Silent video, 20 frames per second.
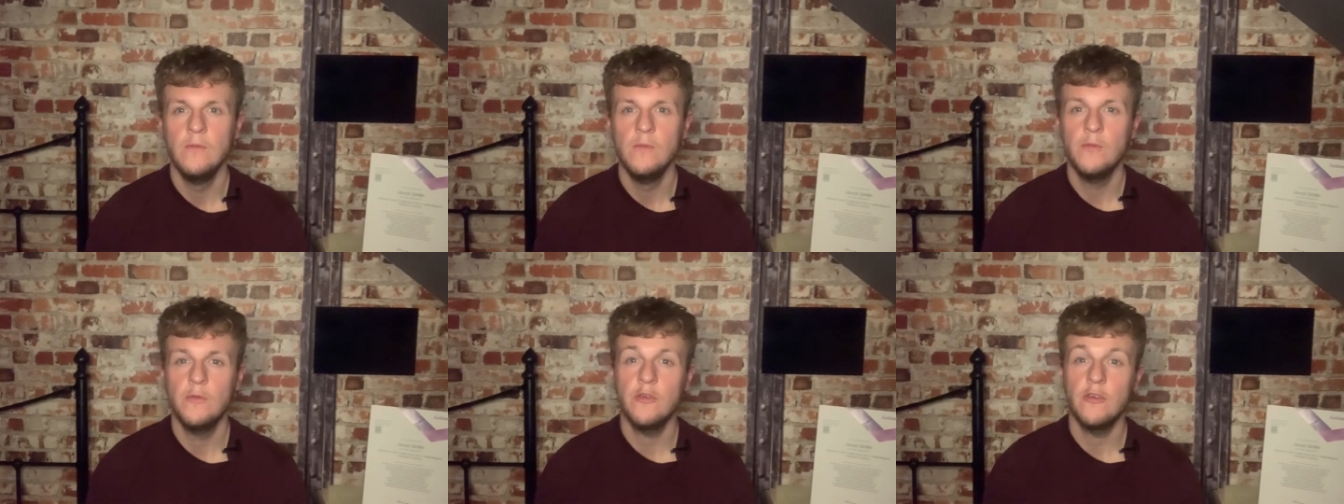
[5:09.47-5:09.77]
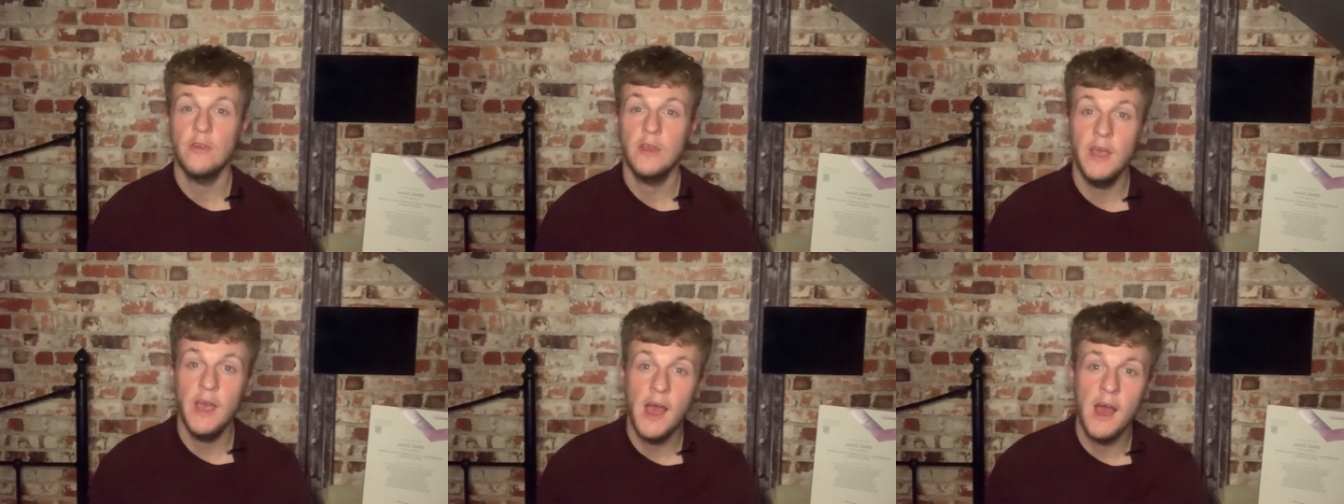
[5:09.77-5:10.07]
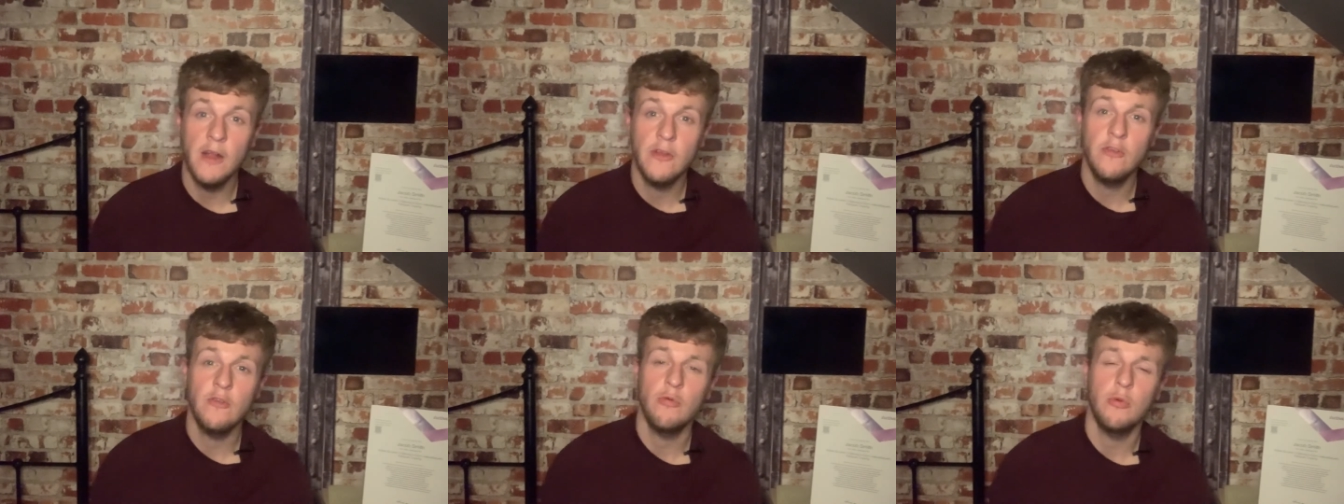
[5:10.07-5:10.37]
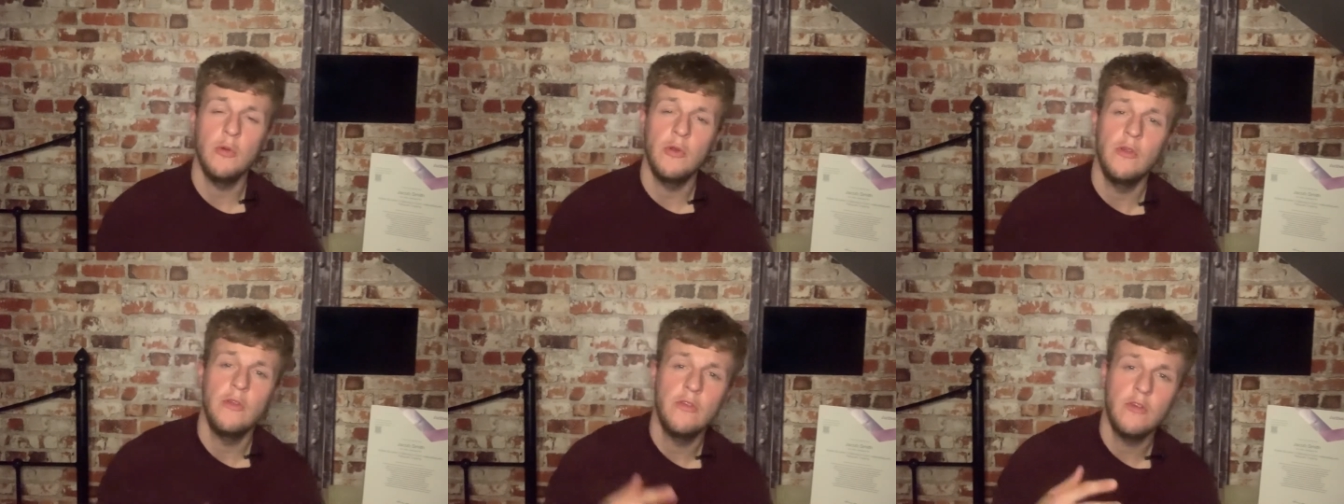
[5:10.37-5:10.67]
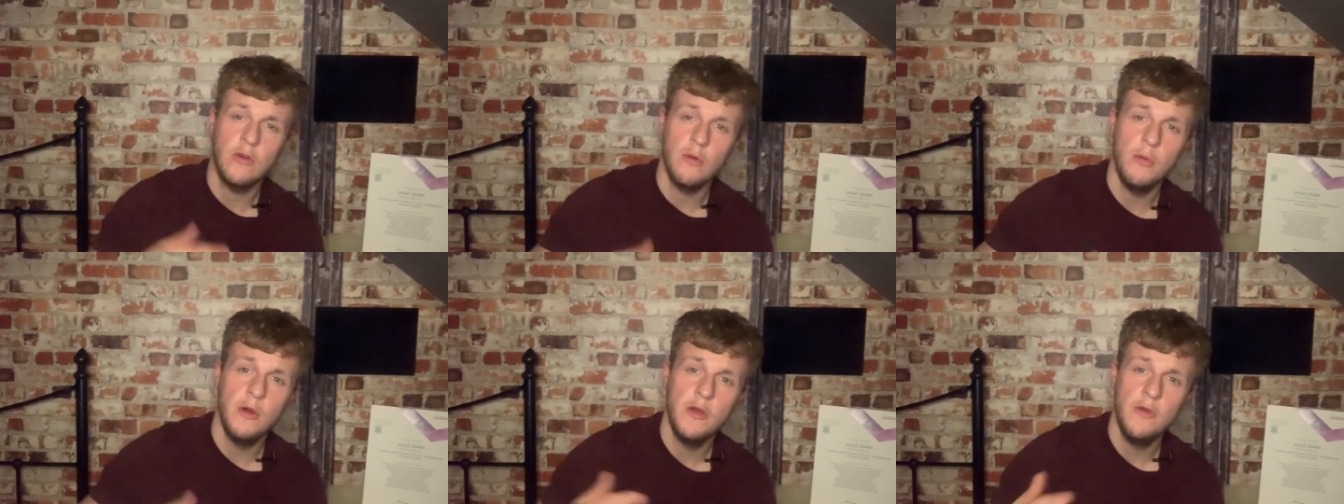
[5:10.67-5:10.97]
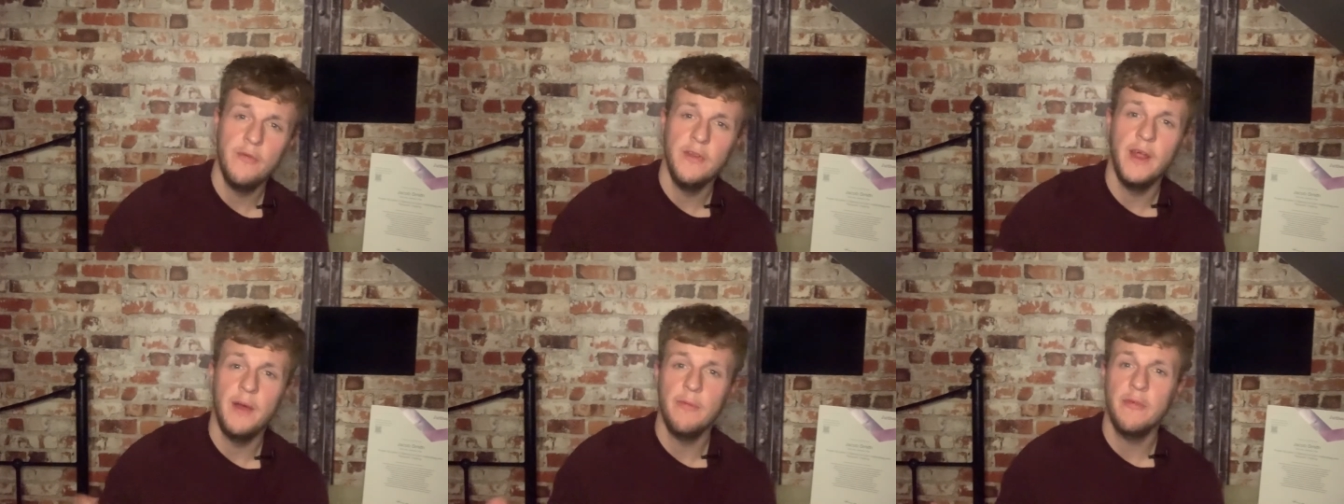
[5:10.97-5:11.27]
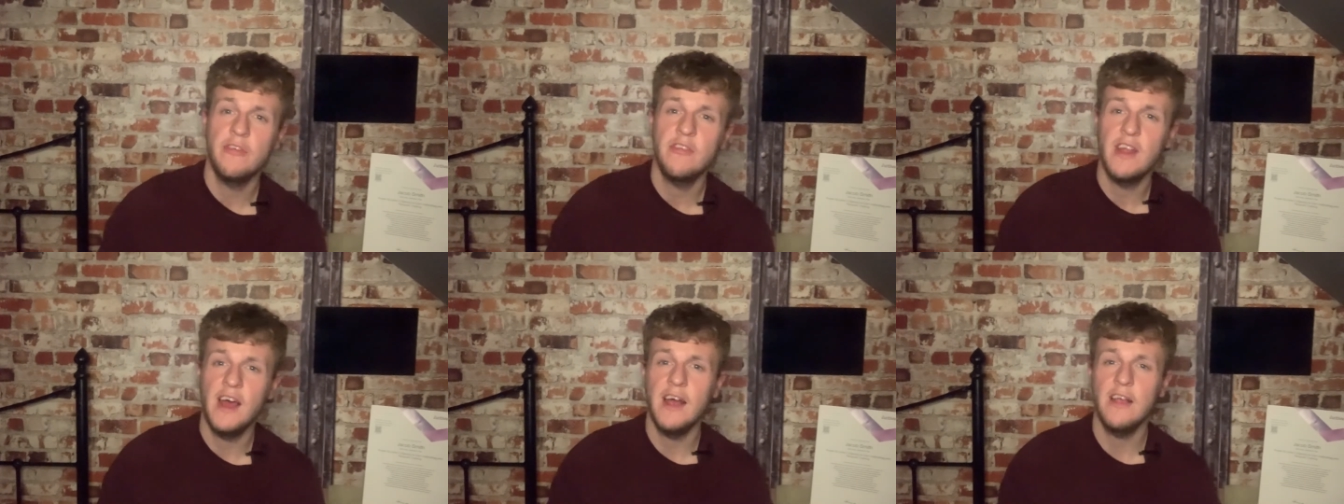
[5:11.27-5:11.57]
So yeah, I just wanted to go over them
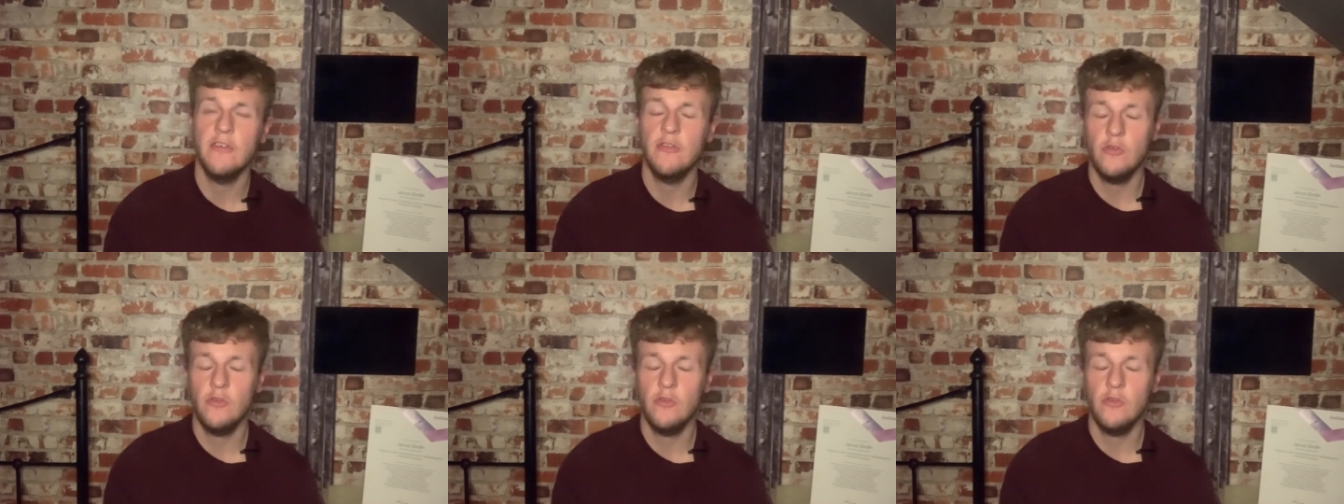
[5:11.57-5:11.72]
stats,